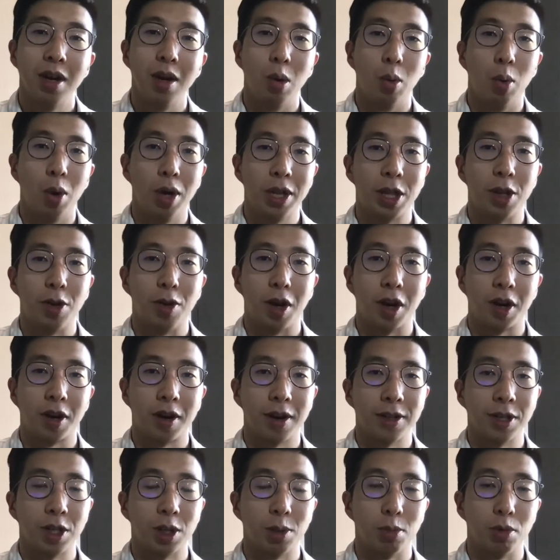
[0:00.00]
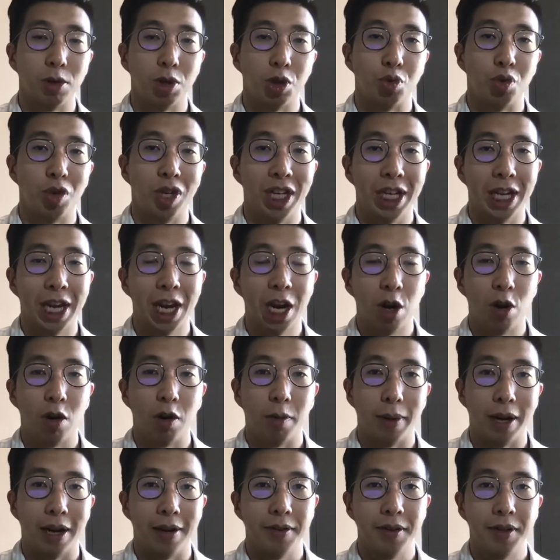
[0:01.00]
What do their customers really care
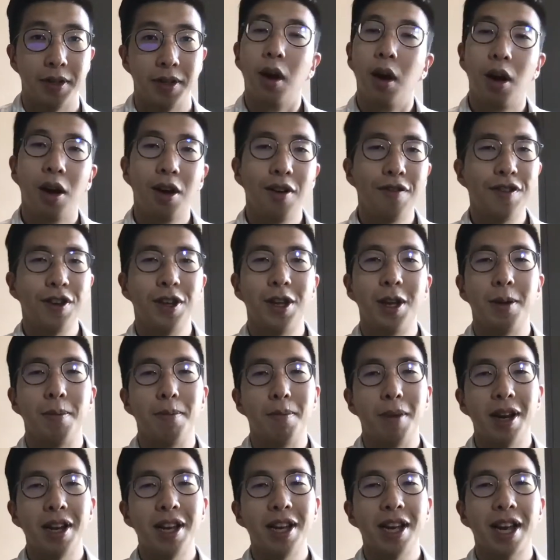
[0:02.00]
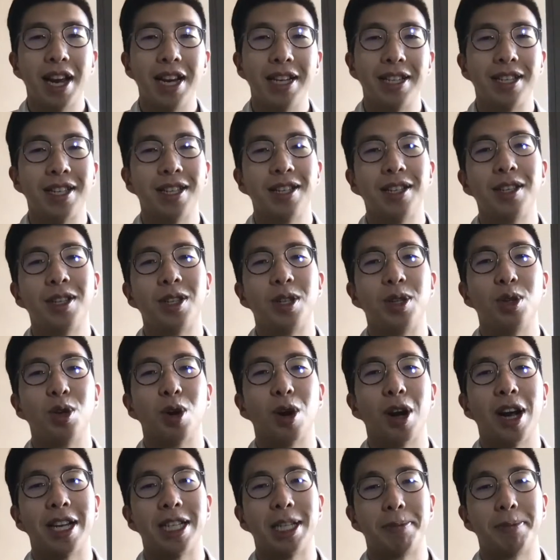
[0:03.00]
about? Often, in many cases, you're
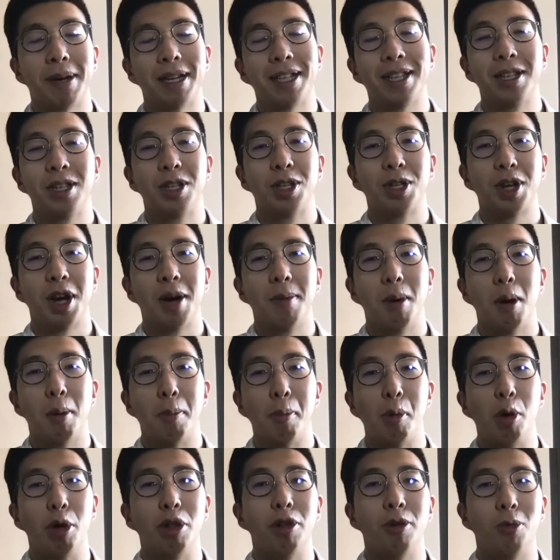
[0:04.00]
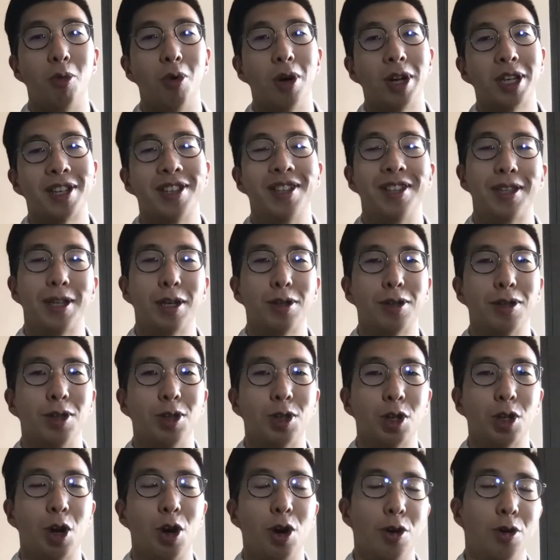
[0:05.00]
expected to come up with what consultants
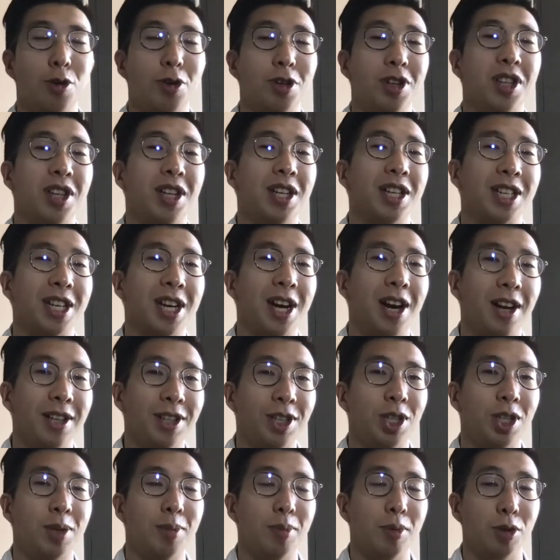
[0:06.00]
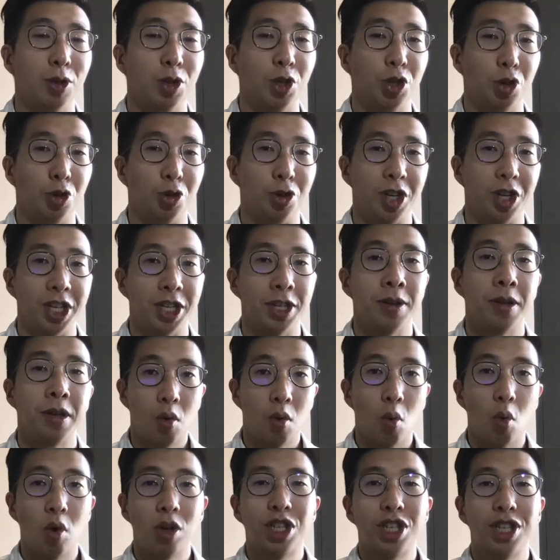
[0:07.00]
call a customer journey,
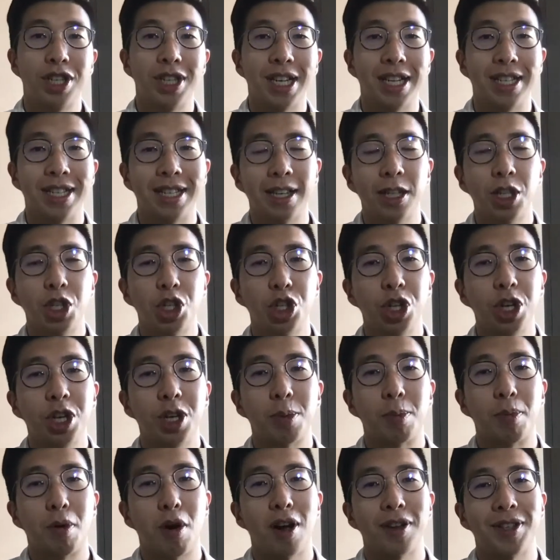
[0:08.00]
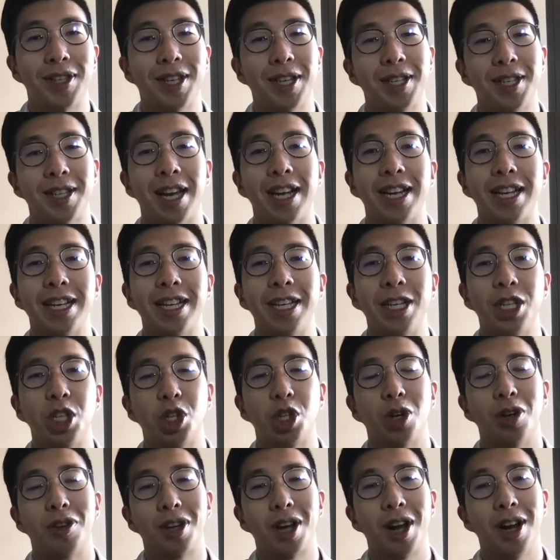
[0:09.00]
which is essentially the process that each
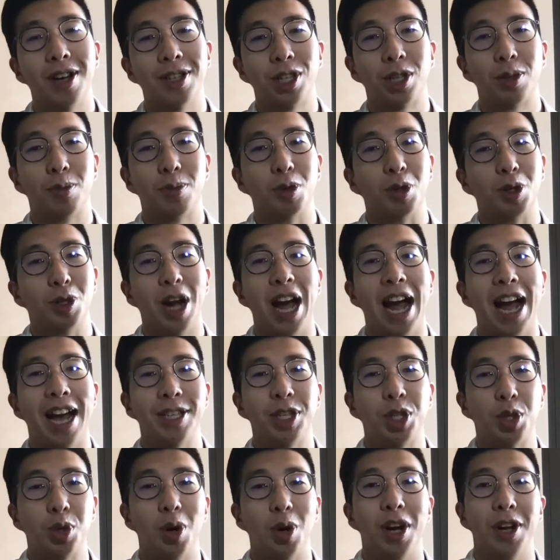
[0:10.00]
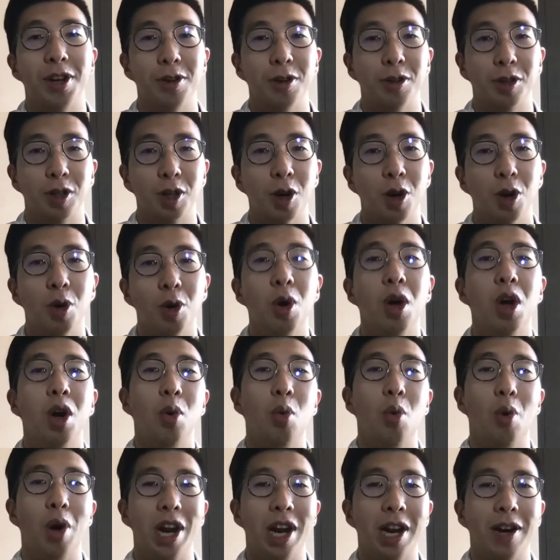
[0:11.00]
customer has to undergo
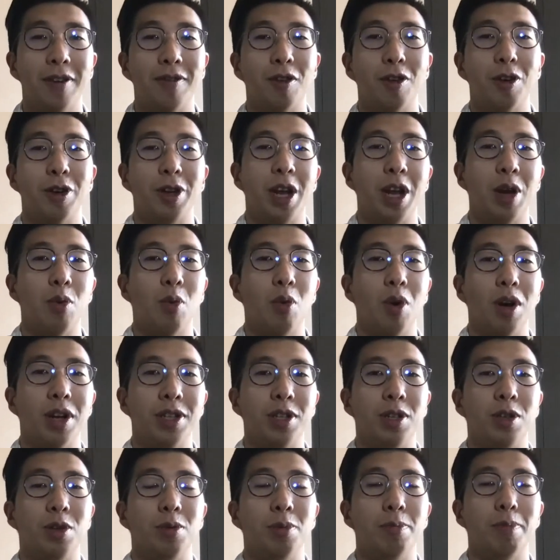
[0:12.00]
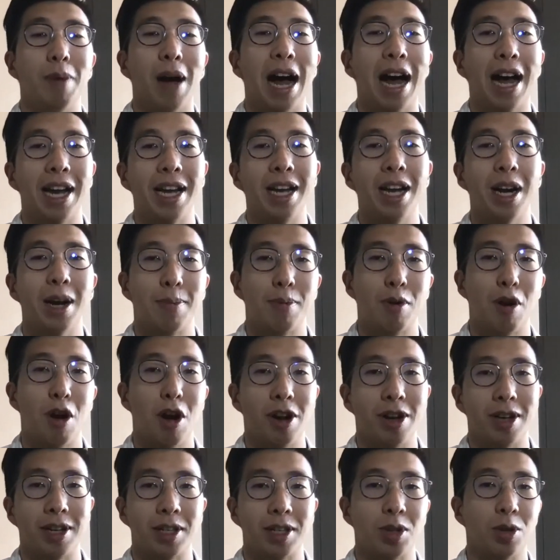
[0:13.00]
whenever they want to buy a
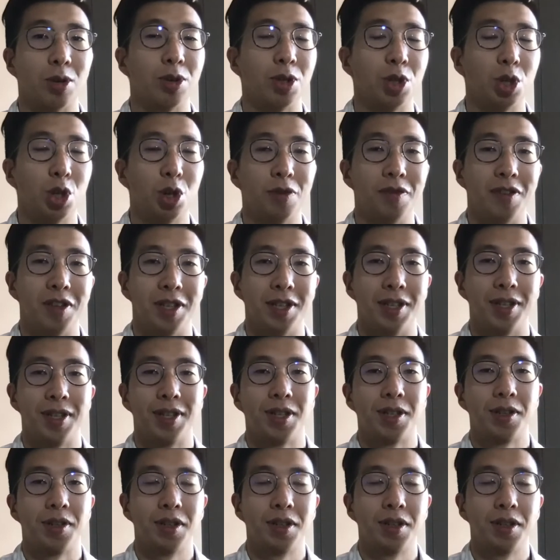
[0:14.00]
product or a service.